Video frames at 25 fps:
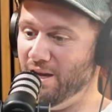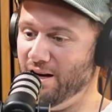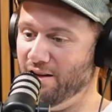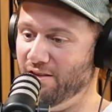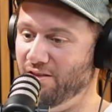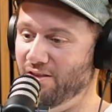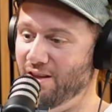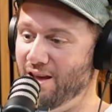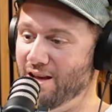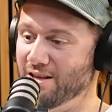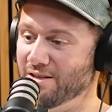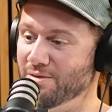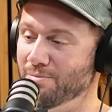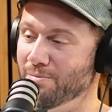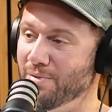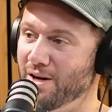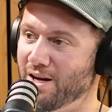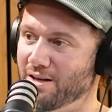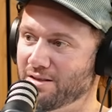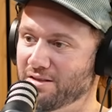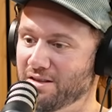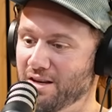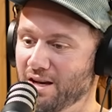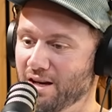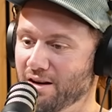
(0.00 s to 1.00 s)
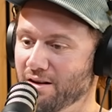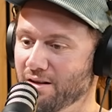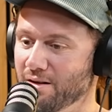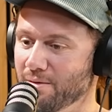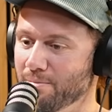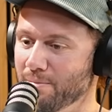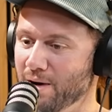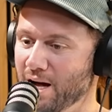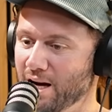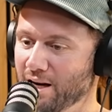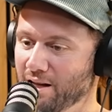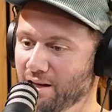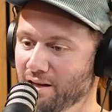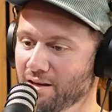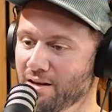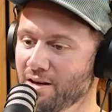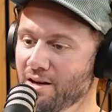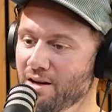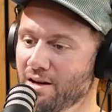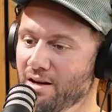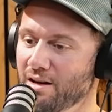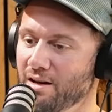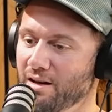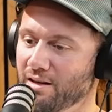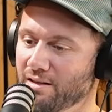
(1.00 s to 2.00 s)
about a thousand bucks out of the money
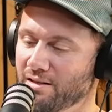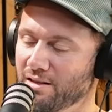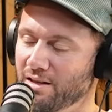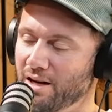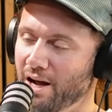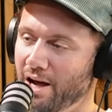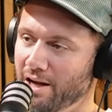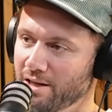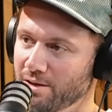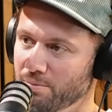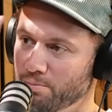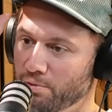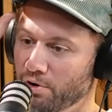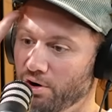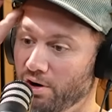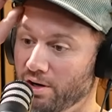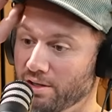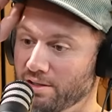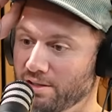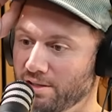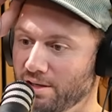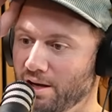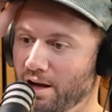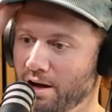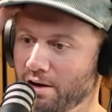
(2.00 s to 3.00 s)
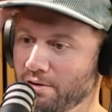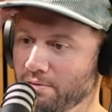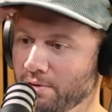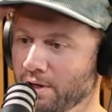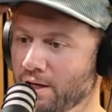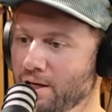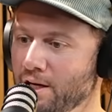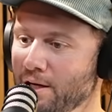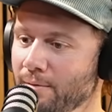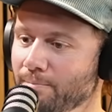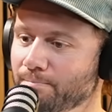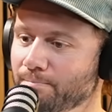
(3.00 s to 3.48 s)
at today's price. So